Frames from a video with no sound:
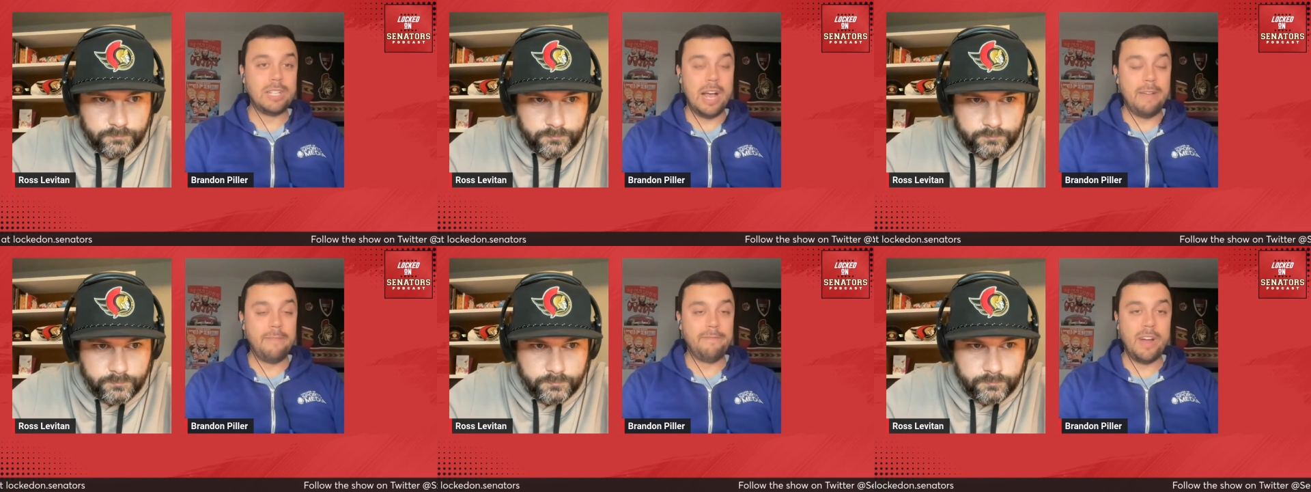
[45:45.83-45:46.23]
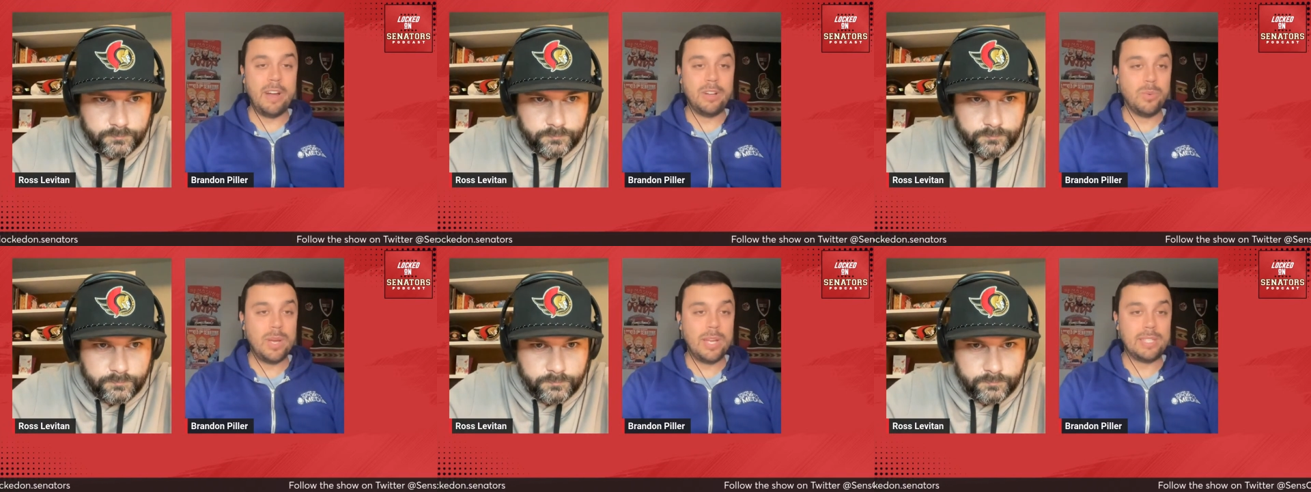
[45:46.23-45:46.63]
Speaker 1: time
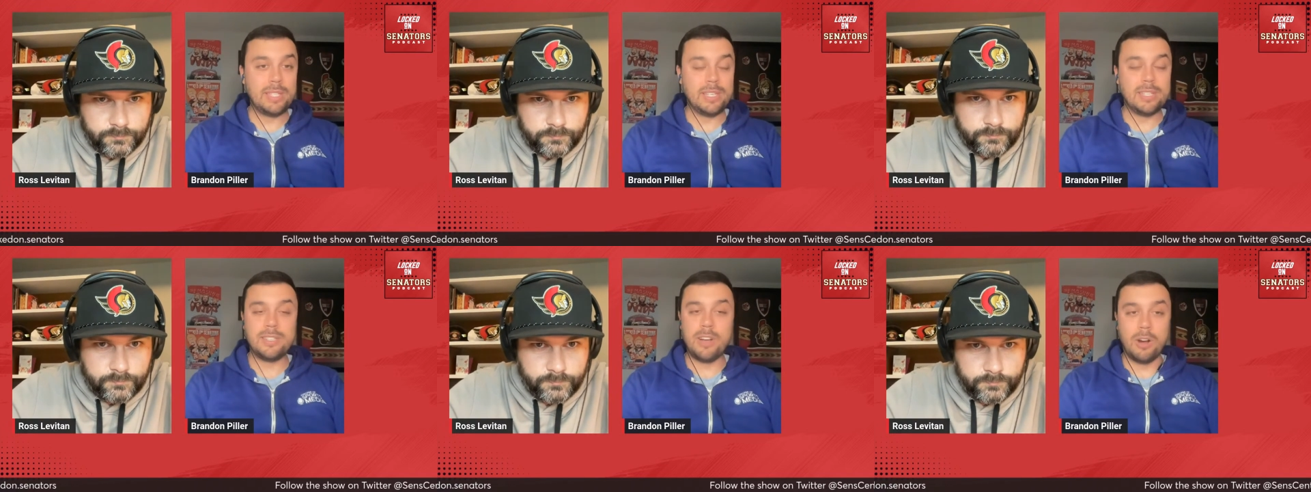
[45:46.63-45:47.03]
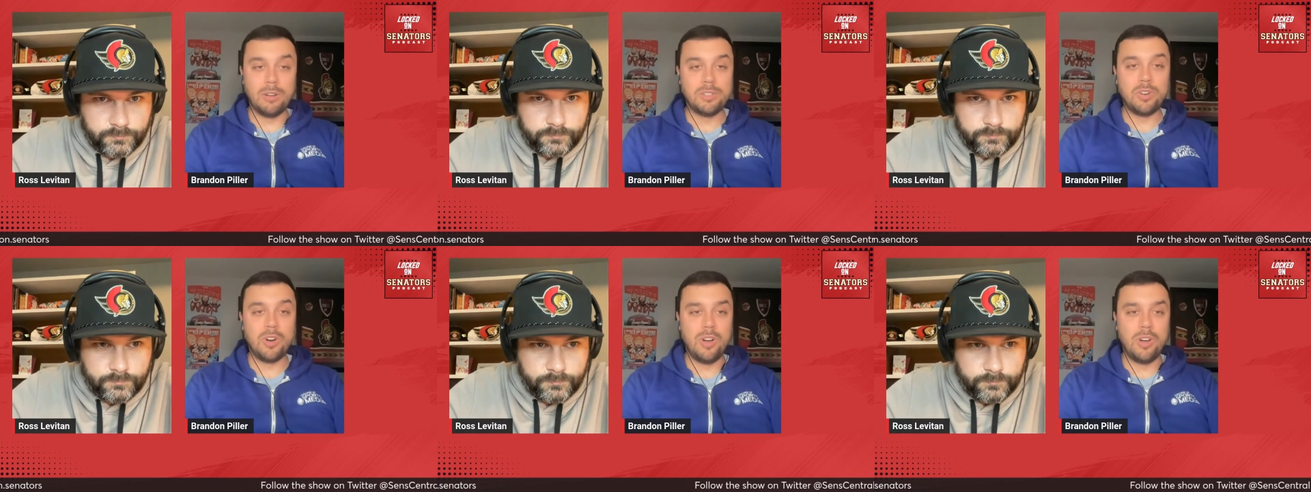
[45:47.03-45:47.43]
finding ways to
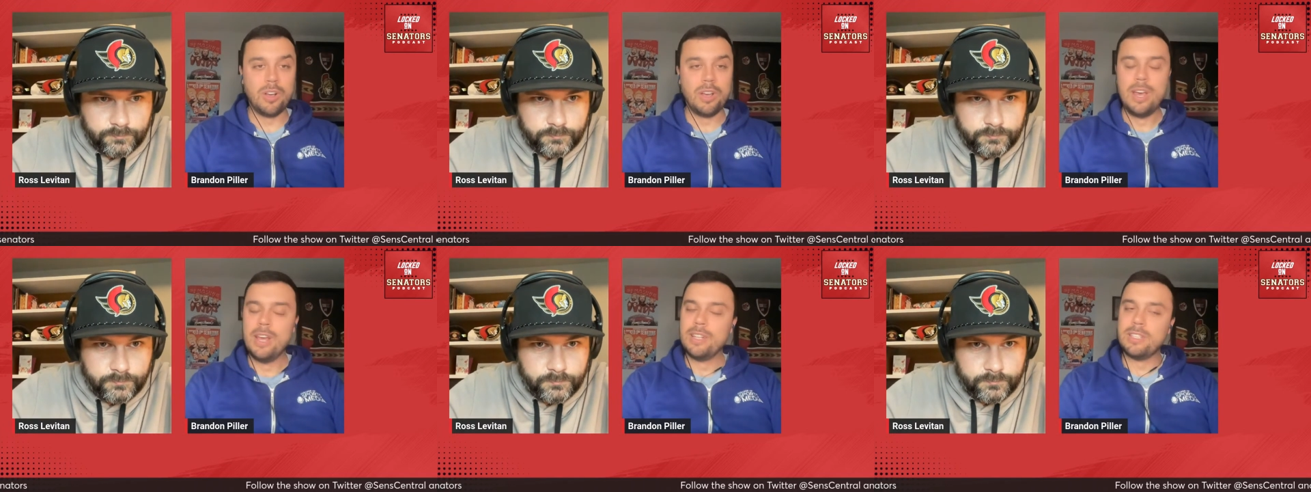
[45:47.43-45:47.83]
start strong.